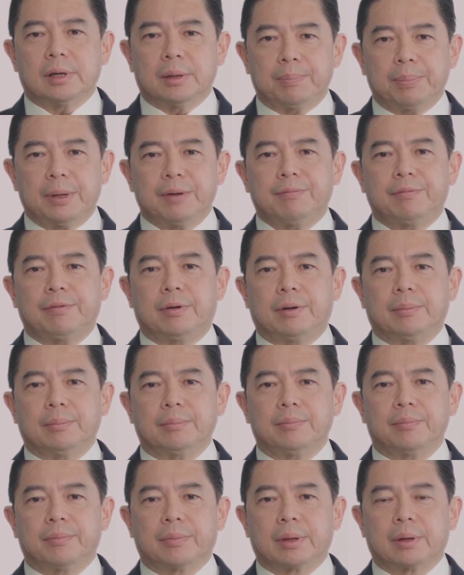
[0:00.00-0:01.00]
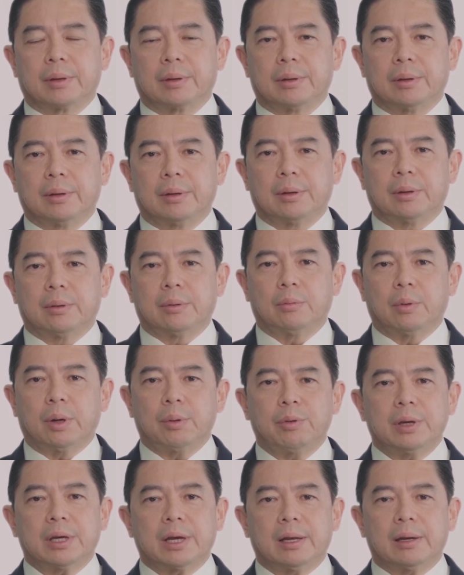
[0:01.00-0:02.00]
a platform
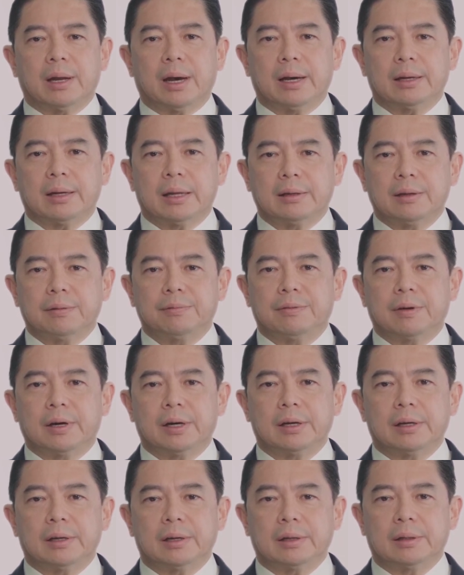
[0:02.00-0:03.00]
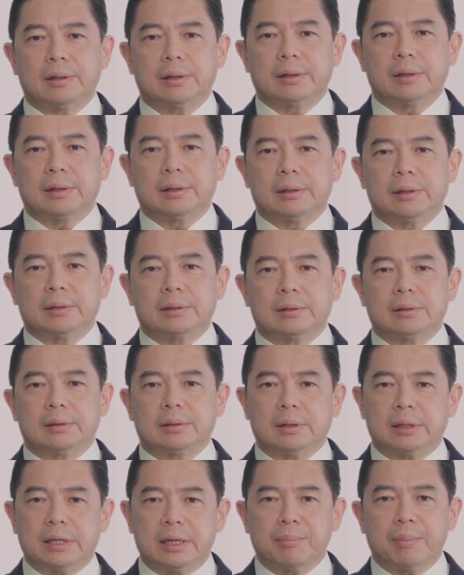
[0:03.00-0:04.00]
where we can identify
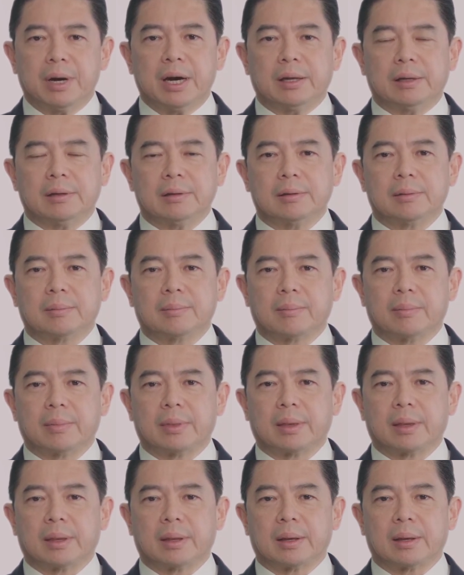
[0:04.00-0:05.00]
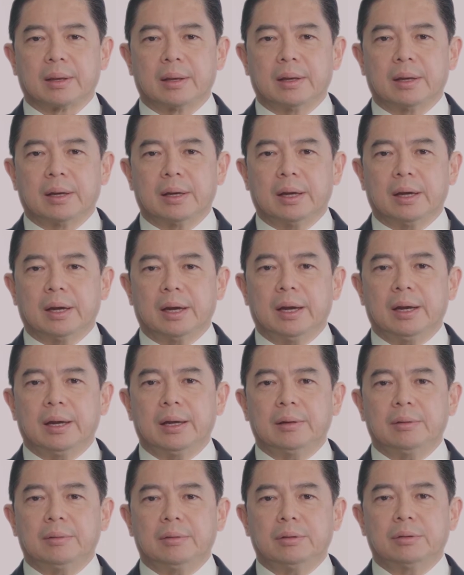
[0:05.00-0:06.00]
the demand
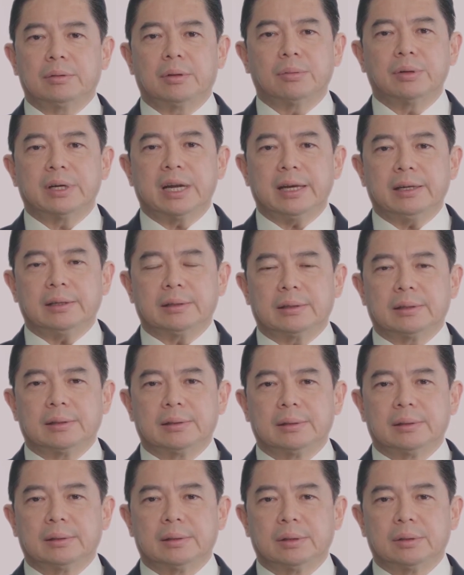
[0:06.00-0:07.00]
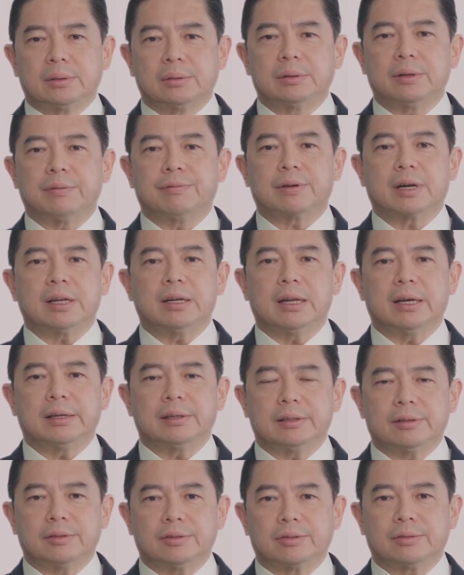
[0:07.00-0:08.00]
and donate to the
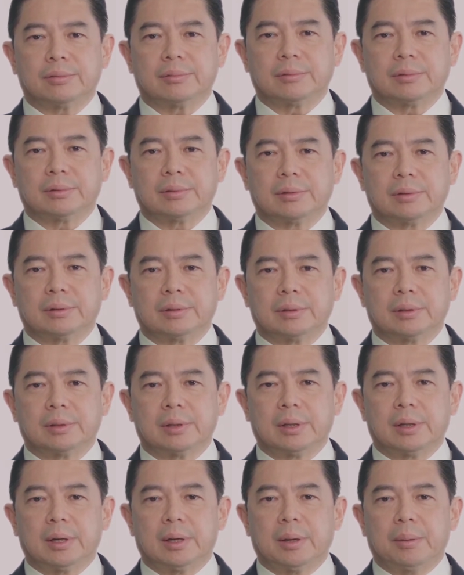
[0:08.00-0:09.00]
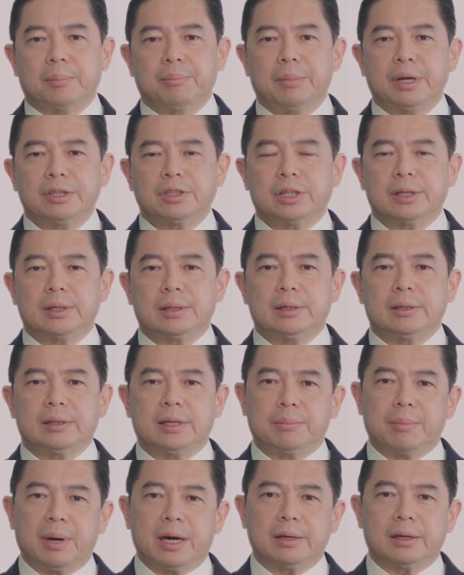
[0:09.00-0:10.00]
frontliners, matching
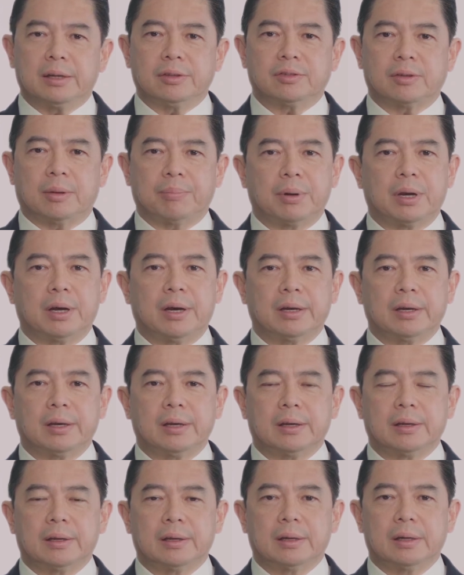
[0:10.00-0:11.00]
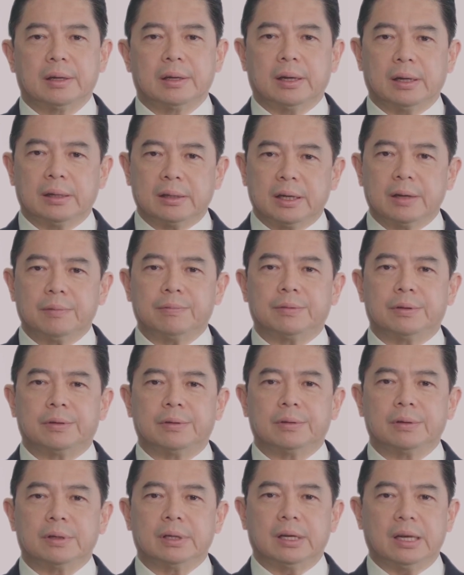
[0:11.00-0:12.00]
demand and supply and
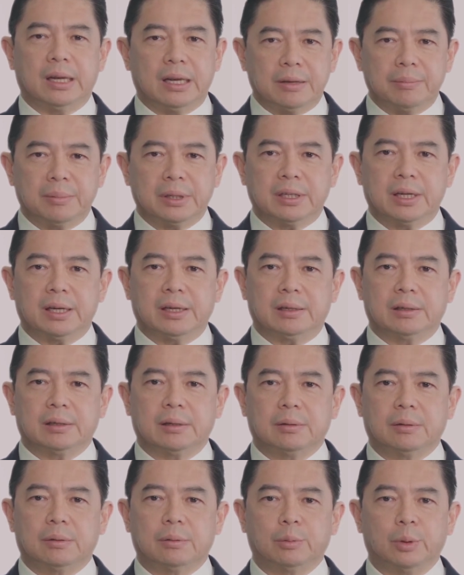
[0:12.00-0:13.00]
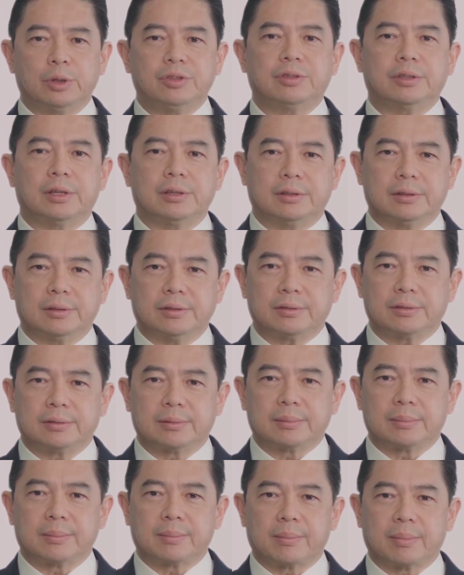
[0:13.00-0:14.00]
therefore eliminate
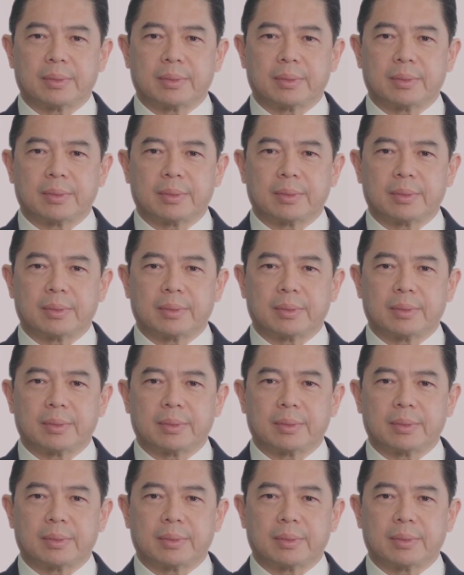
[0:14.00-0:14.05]
wastages.